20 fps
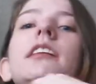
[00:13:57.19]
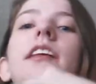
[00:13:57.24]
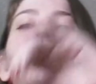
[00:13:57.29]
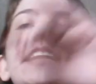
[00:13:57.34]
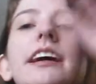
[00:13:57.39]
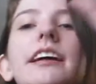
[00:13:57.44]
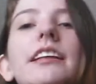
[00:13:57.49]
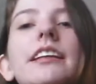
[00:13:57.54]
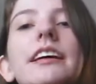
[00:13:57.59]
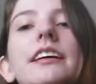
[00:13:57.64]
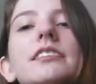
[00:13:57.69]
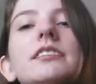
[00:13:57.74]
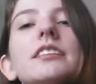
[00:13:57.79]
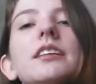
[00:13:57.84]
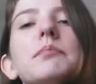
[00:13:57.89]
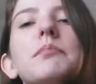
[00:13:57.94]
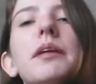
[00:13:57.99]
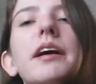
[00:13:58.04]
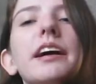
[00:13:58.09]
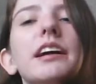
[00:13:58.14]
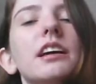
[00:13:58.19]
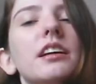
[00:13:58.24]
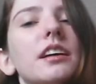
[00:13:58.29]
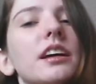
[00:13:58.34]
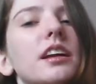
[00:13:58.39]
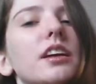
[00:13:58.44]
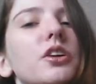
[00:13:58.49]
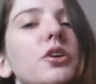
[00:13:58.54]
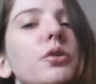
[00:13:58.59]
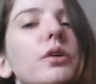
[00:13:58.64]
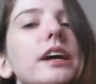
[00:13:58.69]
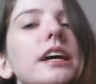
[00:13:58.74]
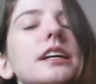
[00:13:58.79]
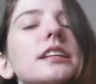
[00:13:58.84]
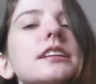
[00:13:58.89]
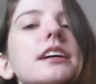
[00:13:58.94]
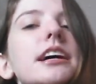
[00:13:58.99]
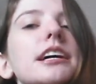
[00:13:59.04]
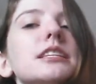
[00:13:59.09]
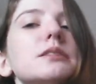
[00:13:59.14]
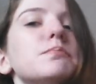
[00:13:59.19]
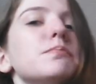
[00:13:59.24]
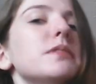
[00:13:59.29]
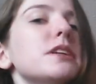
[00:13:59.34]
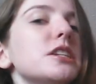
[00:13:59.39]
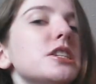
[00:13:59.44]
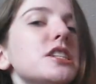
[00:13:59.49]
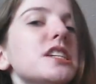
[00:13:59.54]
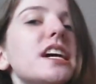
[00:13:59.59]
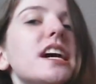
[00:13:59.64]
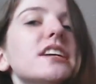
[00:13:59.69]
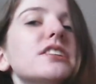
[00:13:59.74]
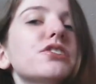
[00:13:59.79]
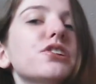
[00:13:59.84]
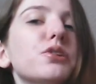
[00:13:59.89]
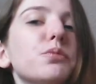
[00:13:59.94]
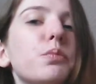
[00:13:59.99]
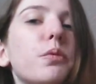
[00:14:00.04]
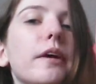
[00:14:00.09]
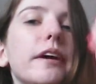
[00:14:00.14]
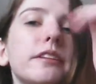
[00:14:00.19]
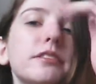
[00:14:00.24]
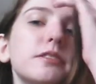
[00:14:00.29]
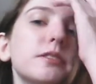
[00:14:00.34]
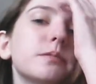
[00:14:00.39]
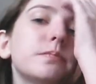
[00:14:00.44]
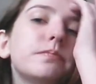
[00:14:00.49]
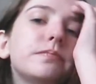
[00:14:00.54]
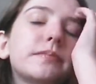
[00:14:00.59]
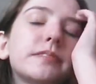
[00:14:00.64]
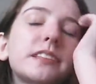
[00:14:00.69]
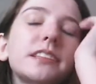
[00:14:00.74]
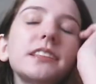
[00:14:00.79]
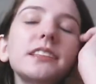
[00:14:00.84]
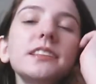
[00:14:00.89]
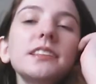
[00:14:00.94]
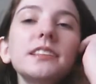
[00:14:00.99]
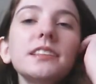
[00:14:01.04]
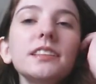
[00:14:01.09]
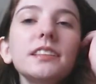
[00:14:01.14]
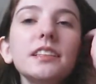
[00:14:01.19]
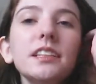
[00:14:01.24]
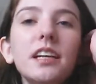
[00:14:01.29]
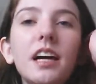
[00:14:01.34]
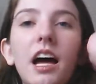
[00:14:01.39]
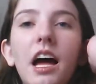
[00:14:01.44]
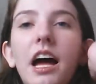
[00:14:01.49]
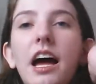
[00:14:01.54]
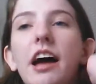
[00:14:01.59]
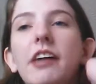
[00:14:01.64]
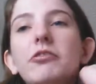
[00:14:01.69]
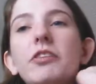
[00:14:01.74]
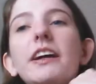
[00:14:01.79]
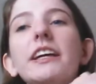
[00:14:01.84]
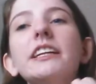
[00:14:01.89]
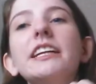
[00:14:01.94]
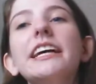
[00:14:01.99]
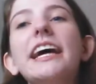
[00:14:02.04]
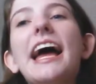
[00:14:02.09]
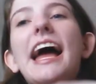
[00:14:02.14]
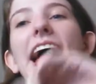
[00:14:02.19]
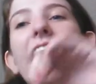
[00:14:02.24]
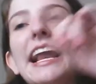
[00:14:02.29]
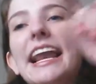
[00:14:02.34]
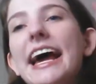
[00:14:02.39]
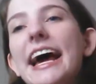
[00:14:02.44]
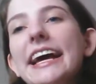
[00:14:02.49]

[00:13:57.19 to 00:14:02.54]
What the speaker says: Again, like I said, Mai can get annoying at times, but she has her good points. Frankly, I